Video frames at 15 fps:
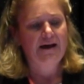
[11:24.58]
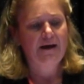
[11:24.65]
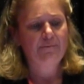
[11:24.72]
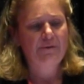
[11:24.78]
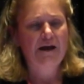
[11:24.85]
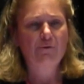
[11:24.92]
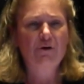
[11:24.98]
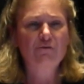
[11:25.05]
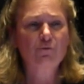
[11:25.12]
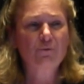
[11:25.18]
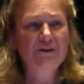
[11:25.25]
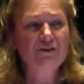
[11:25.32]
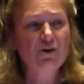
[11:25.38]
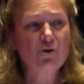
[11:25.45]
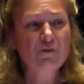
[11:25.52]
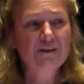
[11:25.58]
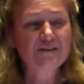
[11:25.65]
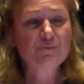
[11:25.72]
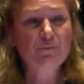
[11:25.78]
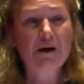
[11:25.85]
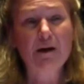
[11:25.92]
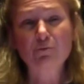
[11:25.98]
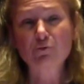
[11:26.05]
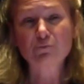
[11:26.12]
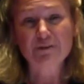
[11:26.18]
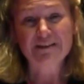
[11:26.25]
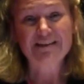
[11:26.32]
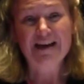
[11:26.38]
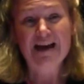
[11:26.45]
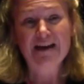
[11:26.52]
However, we know that it's
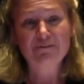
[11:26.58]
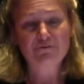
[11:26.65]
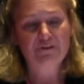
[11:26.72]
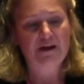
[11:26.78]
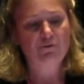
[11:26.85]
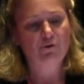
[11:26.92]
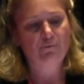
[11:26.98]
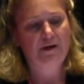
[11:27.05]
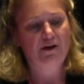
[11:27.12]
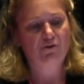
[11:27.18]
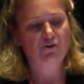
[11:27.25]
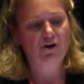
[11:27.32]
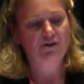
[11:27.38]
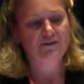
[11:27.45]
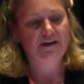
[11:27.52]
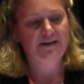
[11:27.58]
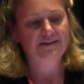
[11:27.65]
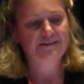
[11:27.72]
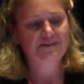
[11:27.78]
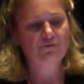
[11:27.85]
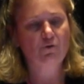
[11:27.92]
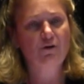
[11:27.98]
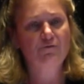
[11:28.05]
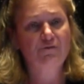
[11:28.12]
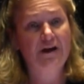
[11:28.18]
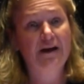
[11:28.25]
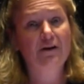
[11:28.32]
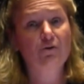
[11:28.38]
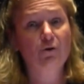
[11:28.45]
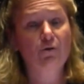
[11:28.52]
probably not viral myocarditis or
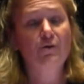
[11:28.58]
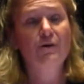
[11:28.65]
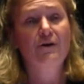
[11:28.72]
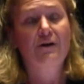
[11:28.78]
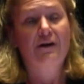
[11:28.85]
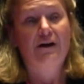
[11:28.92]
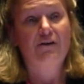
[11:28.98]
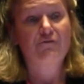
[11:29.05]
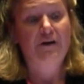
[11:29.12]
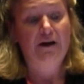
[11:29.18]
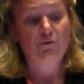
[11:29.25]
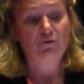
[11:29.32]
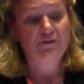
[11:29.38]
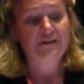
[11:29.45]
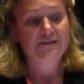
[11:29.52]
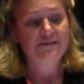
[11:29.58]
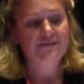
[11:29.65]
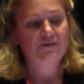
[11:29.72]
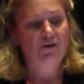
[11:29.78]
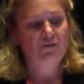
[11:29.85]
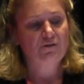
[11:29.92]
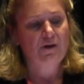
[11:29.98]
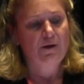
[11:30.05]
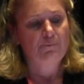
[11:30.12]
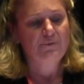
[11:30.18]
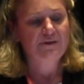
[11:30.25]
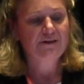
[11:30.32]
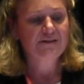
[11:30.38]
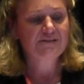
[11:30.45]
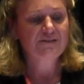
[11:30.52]
a viral insult
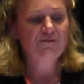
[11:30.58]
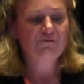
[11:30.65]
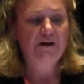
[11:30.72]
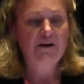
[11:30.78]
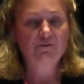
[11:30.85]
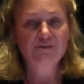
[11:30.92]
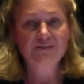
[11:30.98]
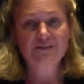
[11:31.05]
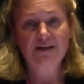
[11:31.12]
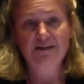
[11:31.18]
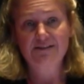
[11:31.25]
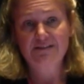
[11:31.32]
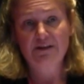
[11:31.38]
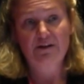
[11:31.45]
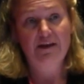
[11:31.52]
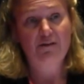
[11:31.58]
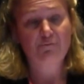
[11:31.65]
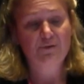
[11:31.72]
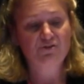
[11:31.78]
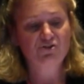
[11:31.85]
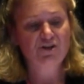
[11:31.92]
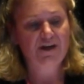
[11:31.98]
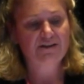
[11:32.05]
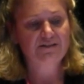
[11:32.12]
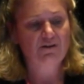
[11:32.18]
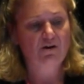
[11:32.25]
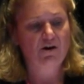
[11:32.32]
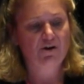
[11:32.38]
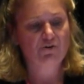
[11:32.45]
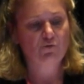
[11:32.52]
because the viral studies that have been checked
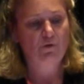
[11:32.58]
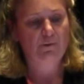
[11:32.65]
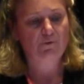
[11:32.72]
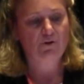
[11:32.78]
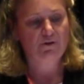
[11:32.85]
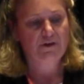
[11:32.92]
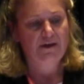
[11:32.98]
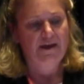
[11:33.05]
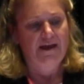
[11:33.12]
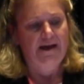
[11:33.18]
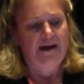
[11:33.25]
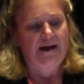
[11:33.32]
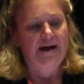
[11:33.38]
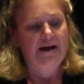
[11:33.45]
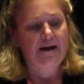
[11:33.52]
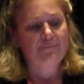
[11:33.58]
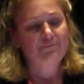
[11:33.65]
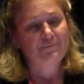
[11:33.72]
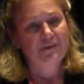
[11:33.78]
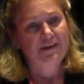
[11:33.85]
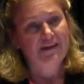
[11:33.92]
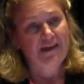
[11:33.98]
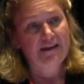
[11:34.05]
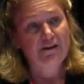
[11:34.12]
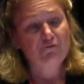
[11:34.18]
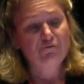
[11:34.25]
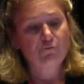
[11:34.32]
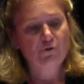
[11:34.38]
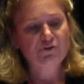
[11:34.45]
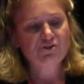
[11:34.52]
are normal. And
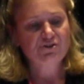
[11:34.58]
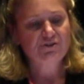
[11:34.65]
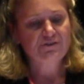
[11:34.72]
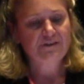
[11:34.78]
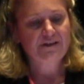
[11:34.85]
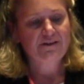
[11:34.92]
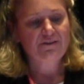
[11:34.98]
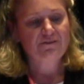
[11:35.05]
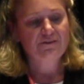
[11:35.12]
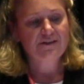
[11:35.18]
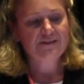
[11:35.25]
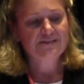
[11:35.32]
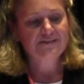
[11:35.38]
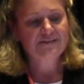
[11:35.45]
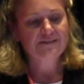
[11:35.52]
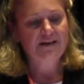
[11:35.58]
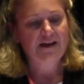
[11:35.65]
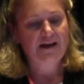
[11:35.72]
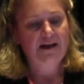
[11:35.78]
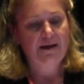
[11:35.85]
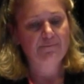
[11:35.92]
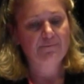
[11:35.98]
unfortunately, this